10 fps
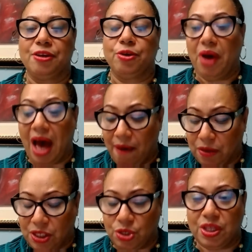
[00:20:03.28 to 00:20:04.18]
You have
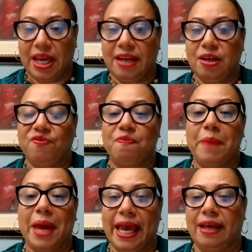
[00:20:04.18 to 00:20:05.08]
until the end of
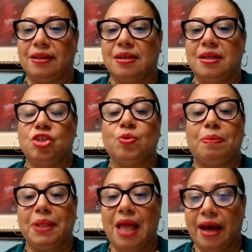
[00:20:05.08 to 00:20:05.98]
May to
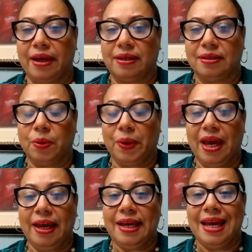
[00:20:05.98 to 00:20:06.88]
apply.
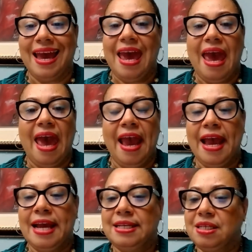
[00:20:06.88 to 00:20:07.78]
Okay,
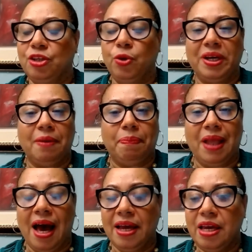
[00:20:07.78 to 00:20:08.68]
and you can
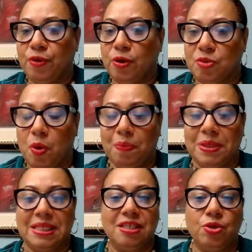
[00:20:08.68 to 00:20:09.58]
apply if you're a small
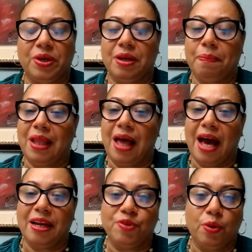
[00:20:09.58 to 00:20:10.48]
business. You can apply
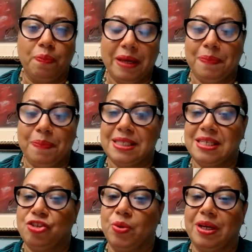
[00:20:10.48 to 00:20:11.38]
if you're a big
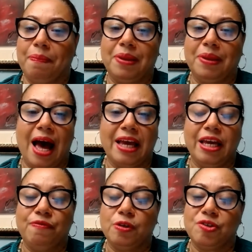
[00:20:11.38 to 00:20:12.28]
business. You can apply
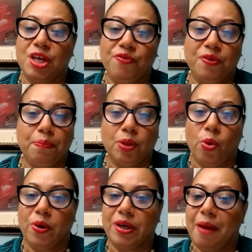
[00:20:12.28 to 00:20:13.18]
if you're
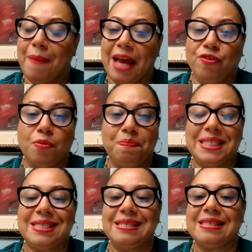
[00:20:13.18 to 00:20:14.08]
self-employed, a micro
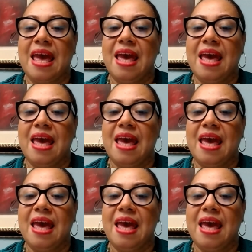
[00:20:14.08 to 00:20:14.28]
business.